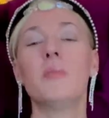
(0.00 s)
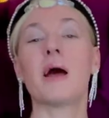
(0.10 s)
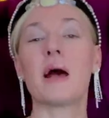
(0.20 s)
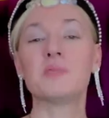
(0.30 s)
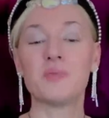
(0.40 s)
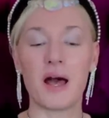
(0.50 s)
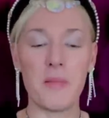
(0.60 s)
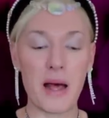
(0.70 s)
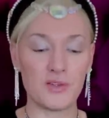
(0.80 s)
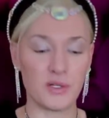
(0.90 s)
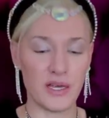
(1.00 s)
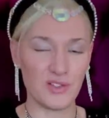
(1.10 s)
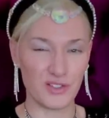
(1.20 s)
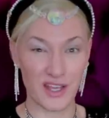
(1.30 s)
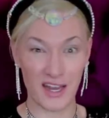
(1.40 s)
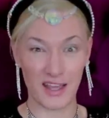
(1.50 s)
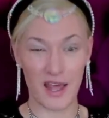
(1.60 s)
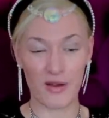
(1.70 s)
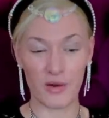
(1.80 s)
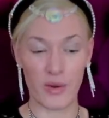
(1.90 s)
Perhaps my imagination is getting
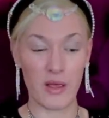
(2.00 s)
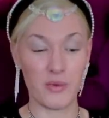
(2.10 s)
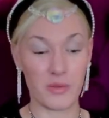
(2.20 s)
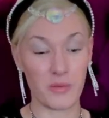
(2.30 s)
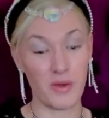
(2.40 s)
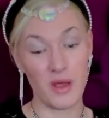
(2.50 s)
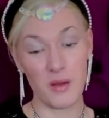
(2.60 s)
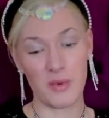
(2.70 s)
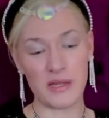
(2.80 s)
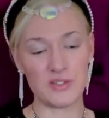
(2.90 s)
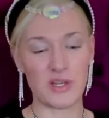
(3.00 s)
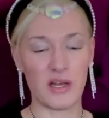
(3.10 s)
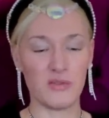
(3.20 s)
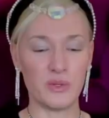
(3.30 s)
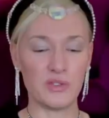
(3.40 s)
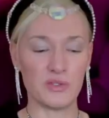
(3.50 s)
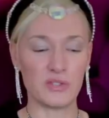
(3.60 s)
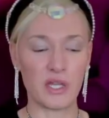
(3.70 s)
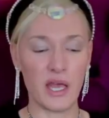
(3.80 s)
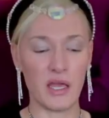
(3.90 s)
carried away with myself, we shall
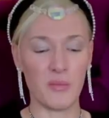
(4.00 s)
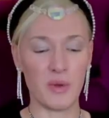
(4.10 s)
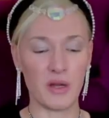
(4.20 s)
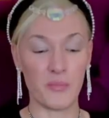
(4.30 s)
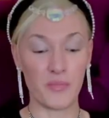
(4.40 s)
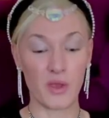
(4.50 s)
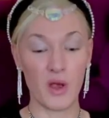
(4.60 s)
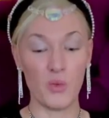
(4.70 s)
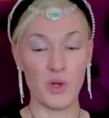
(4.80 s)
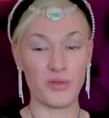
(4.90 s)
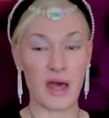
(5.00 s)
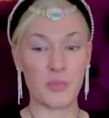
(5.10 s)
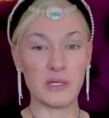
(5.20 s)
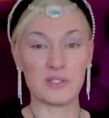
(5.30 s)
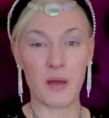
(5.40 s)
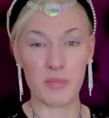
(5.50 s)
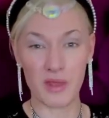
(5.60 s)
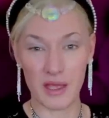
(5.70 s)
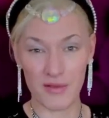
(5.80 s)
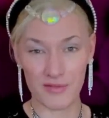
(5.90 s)
see, but wouldn't that be
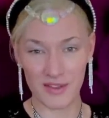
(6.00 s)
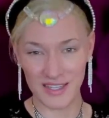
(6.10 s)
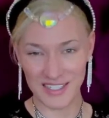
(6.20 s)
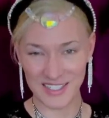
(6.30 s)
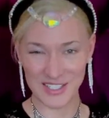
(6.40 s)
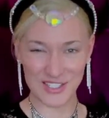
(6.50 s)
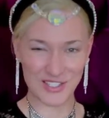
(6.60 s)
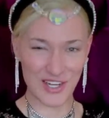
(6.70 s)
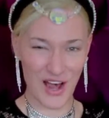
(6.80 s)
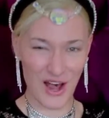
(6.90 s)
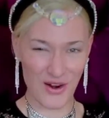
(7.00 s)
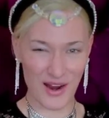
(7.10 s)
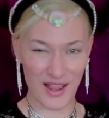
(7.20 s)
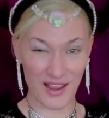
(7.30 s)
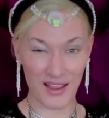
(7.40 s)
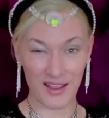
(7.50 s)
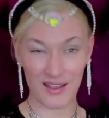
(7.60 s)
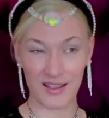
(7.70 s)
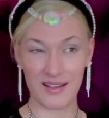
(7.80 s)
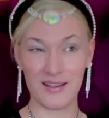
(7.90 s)
something if starring
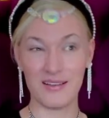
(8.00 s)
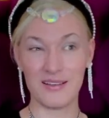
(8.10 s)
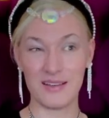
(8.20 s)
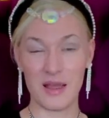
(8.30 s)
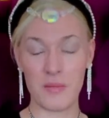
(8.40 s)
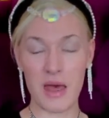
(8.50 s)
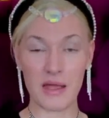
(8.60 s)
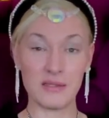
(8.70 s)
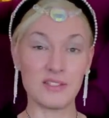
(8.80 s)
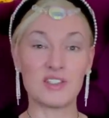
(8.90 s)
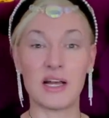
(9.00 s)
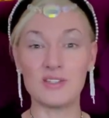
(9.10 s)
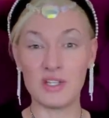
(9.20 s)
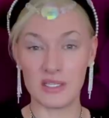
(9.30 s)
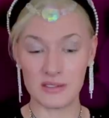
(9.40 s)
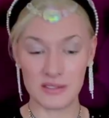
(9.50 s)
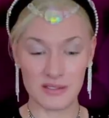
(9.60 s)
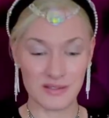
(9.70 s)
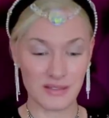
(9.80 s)
Meghan Sussex